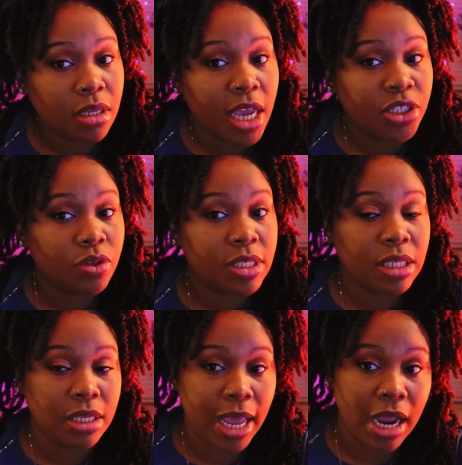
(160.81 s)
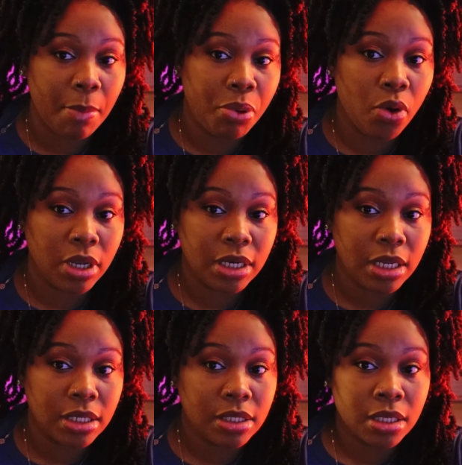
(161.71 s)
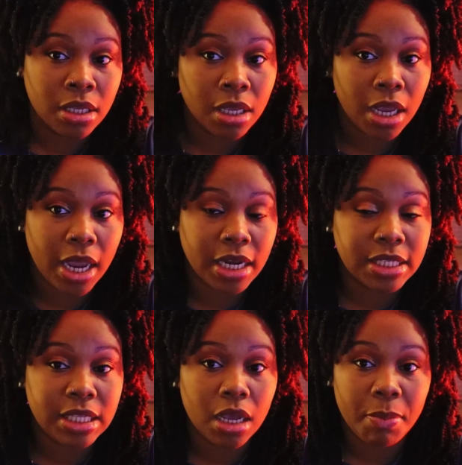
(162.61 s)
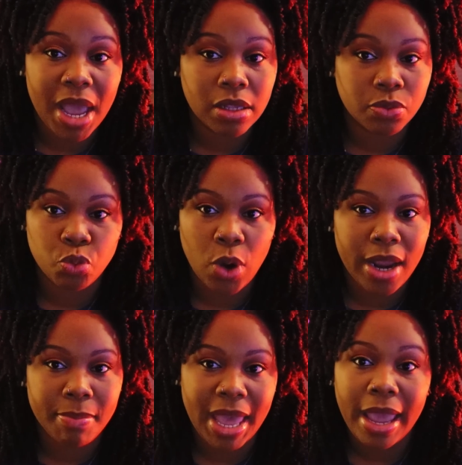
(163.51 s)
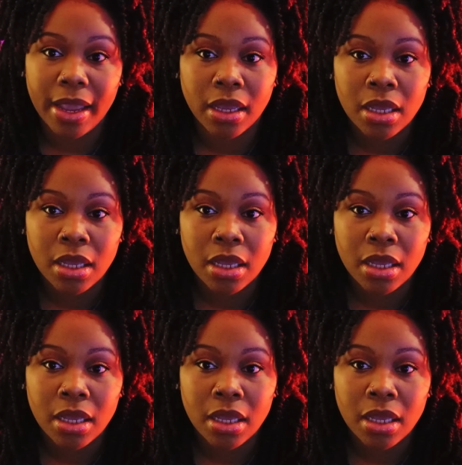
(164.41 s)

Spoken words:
As you can see, like I'm pulling this, and it still bounced right back.